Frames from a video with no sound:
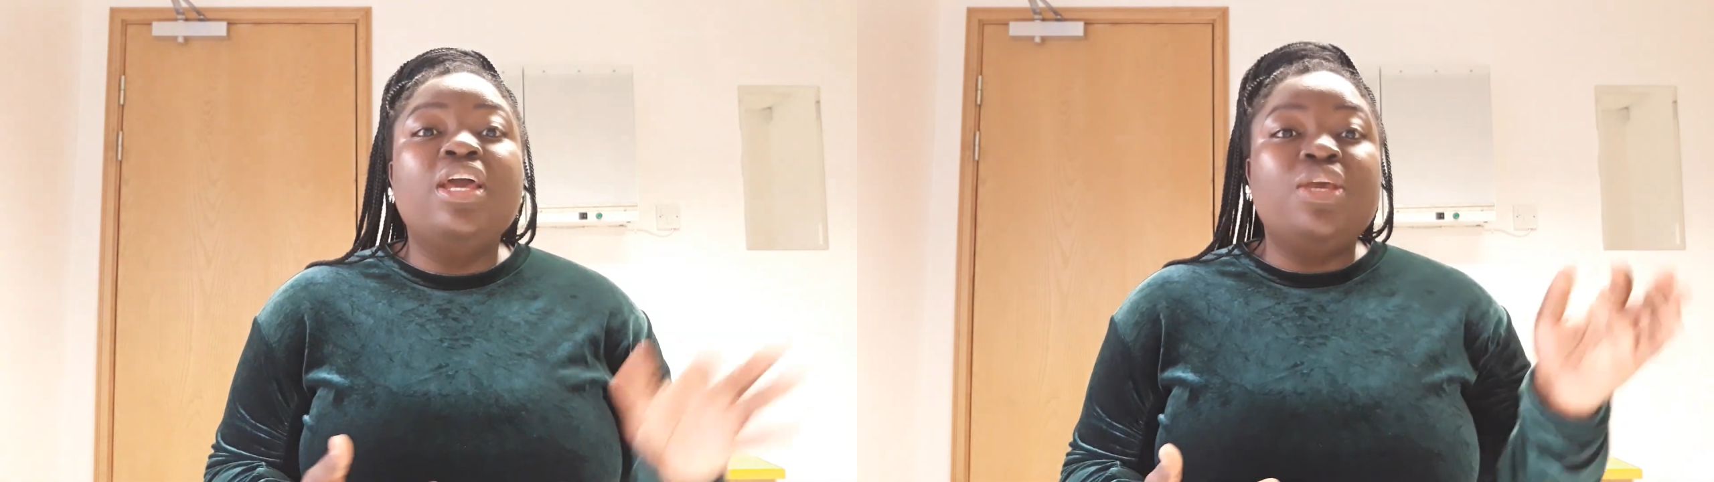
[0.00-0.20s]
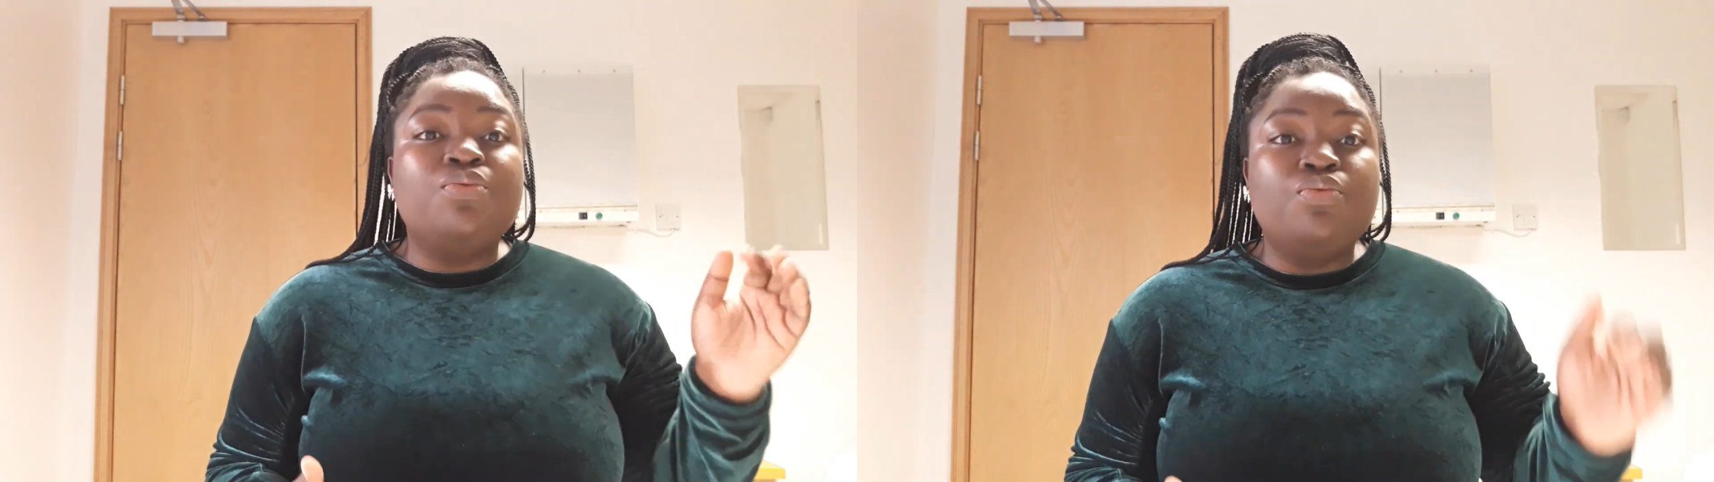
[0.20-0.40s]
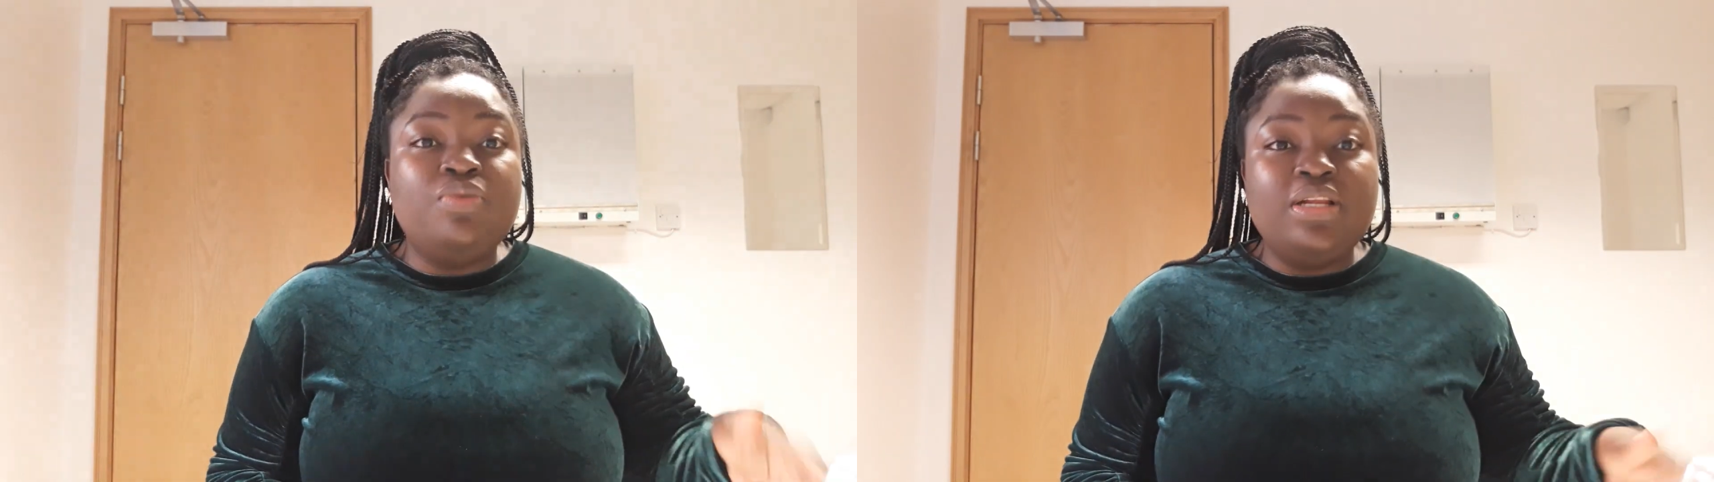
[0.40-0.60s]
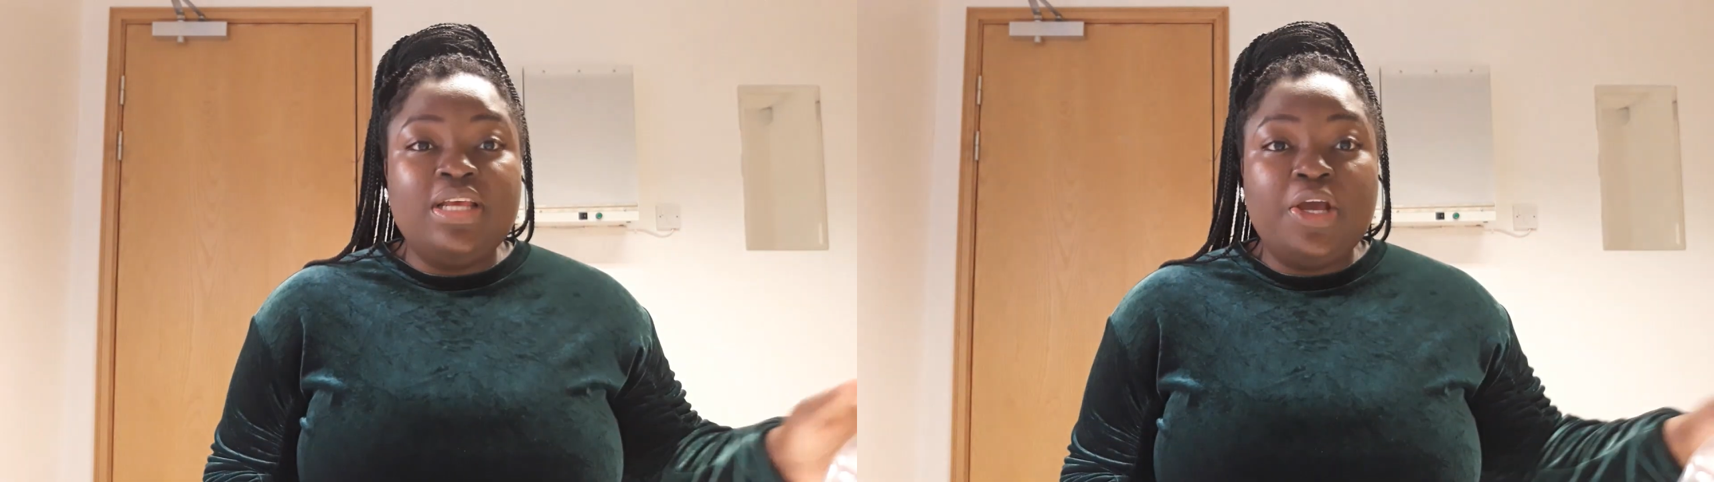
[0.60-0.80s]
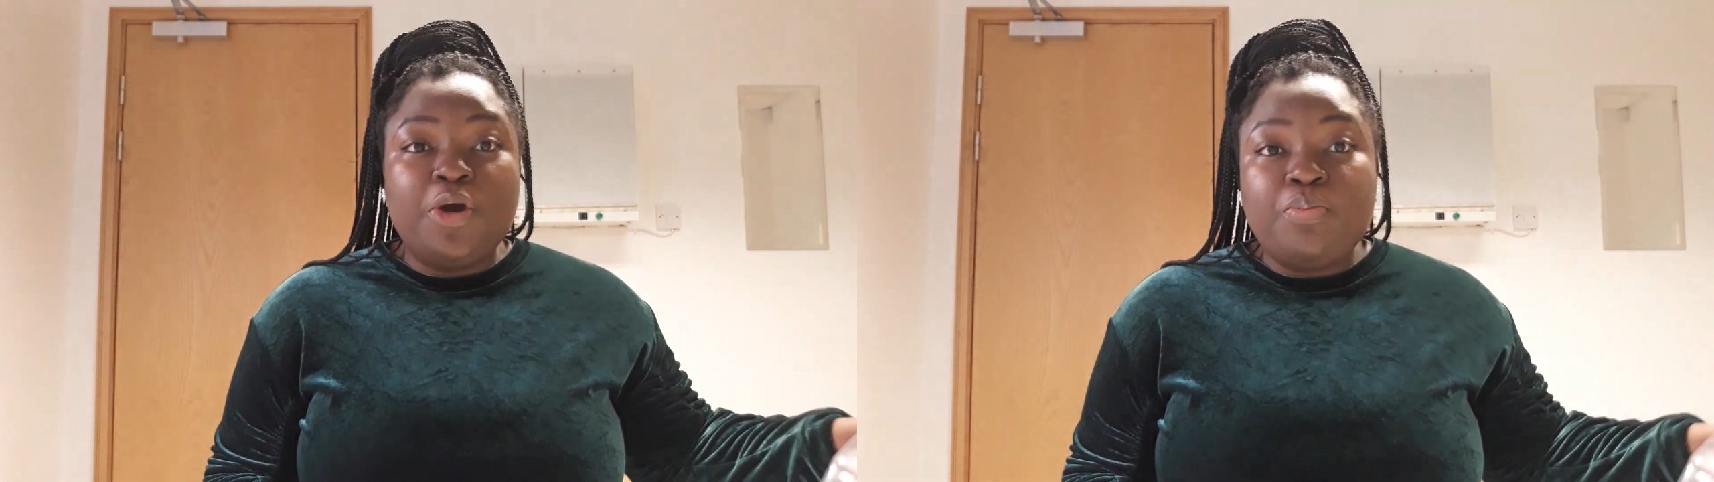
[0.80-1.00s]
It will
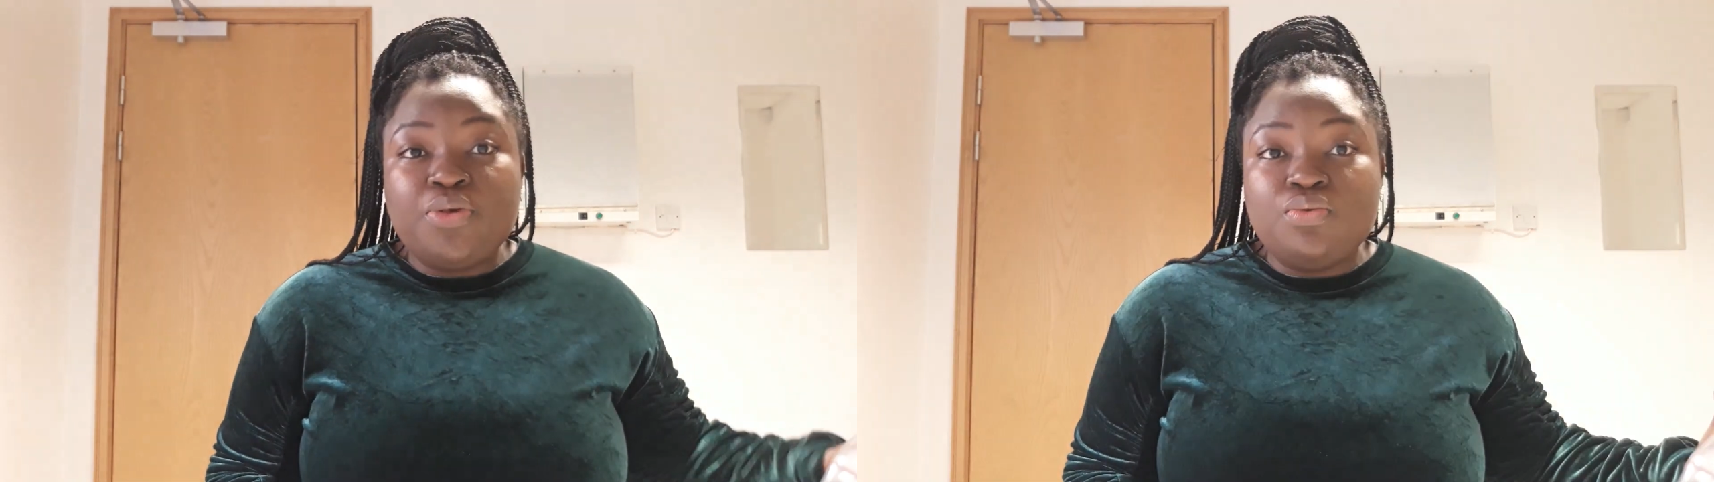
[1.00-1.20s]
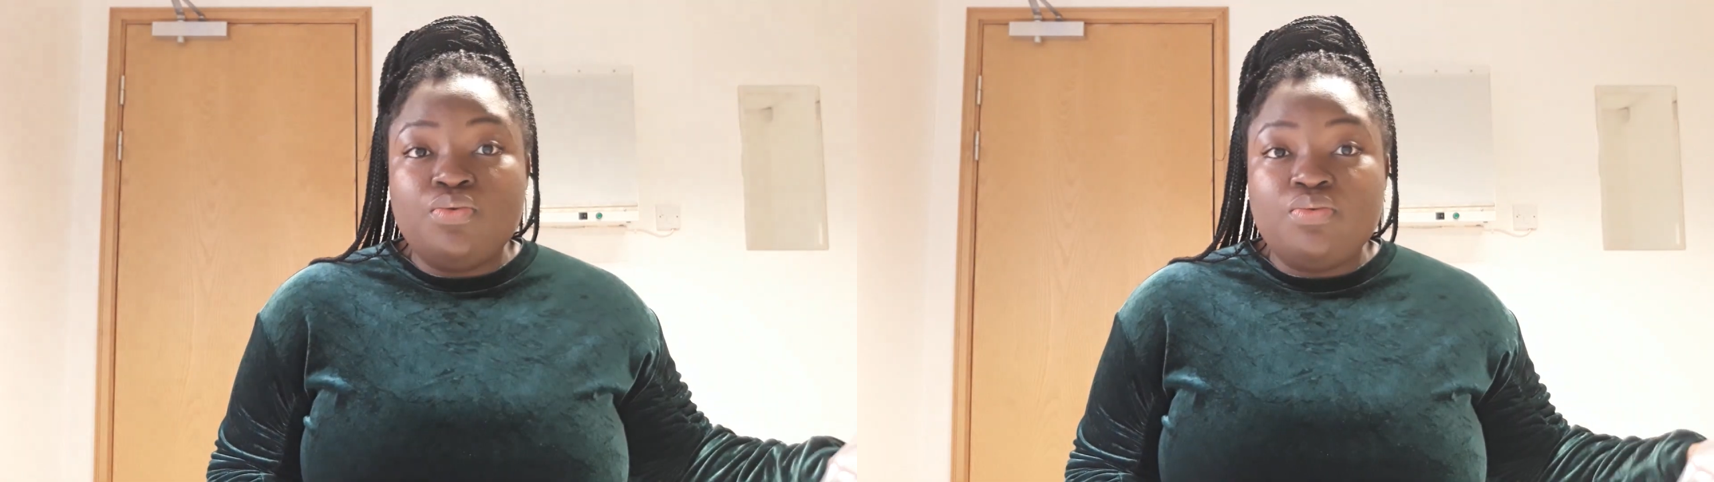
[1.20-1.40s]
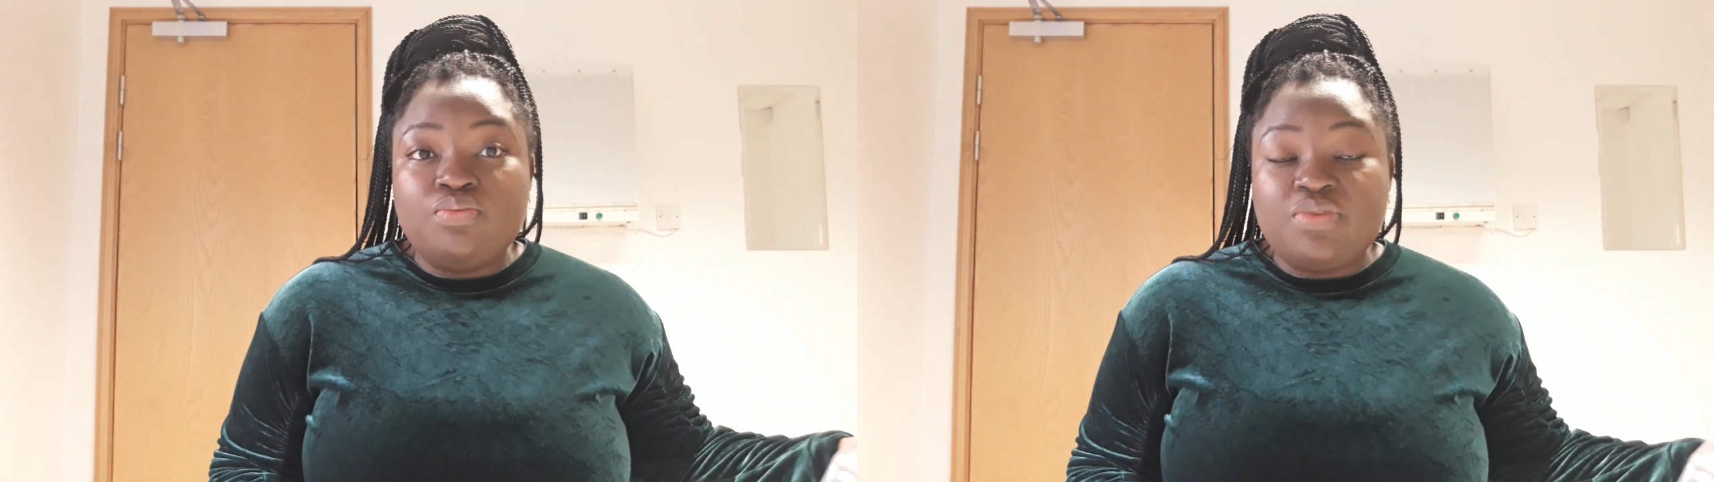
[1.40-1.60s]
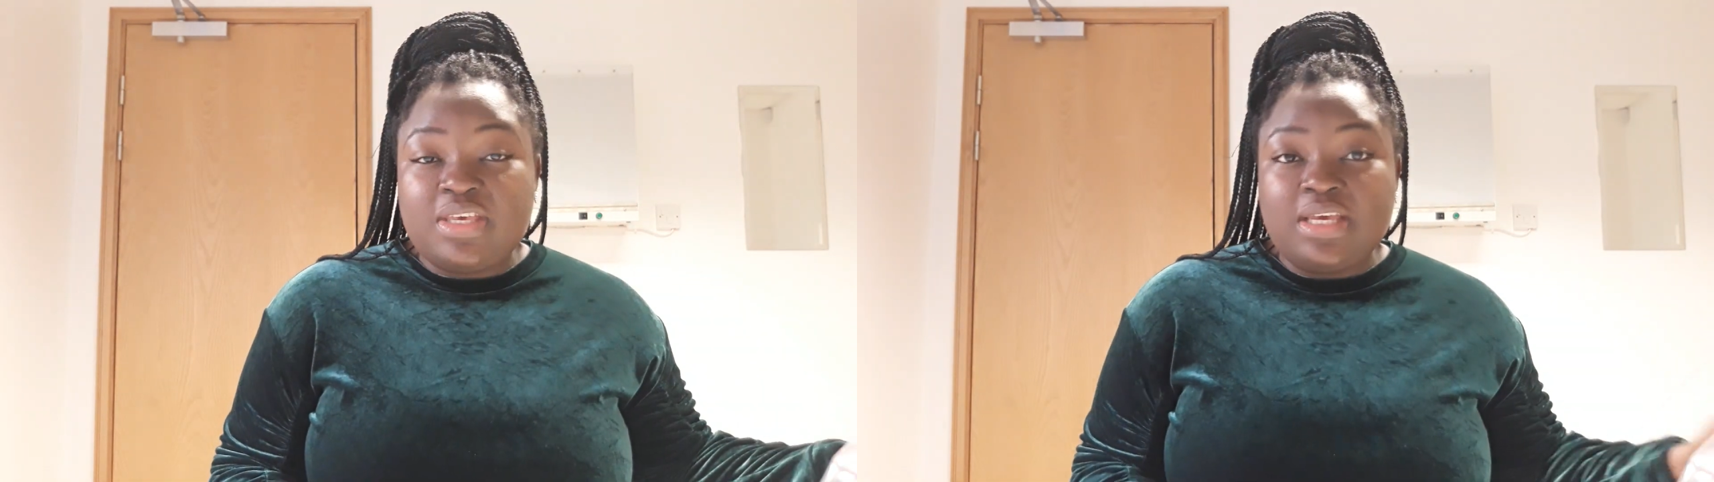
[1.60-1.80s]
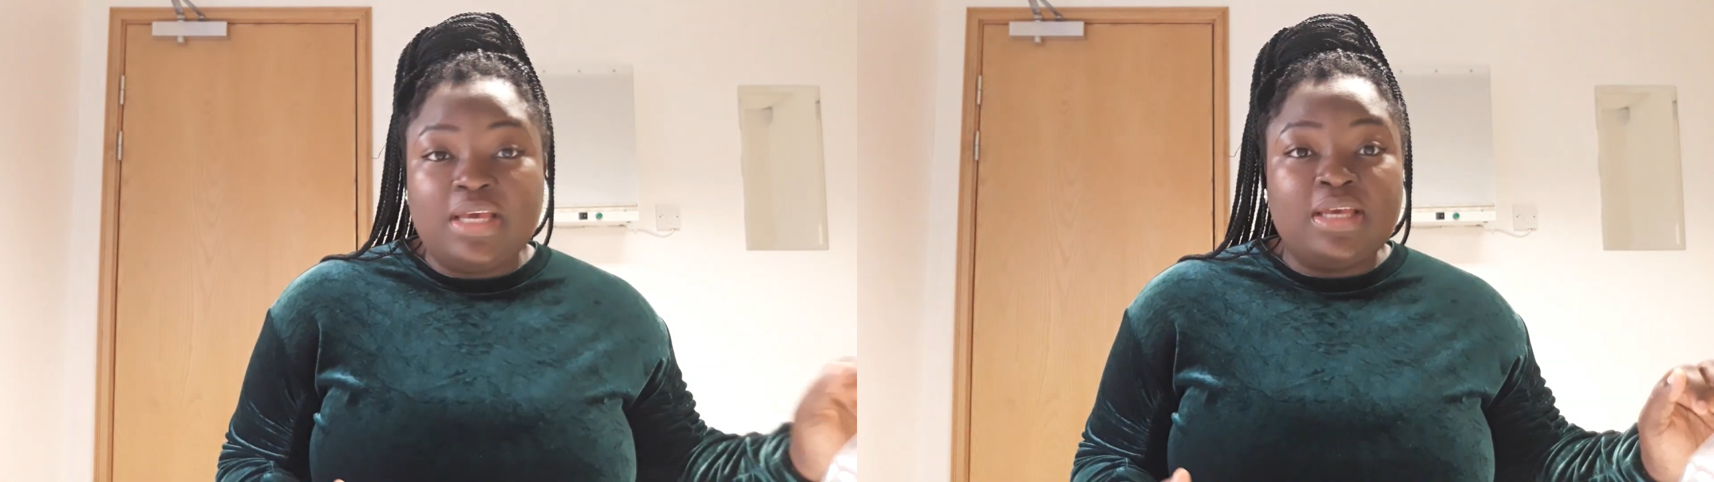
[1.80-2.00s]
really help you
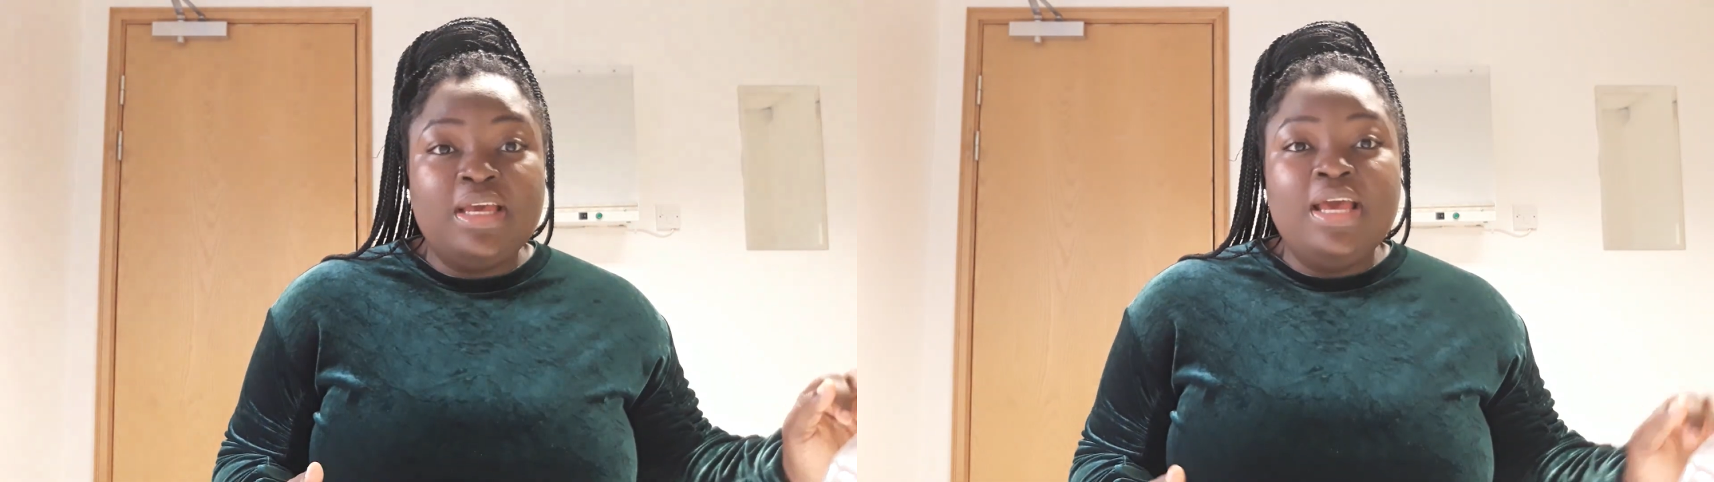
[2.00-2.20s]
here.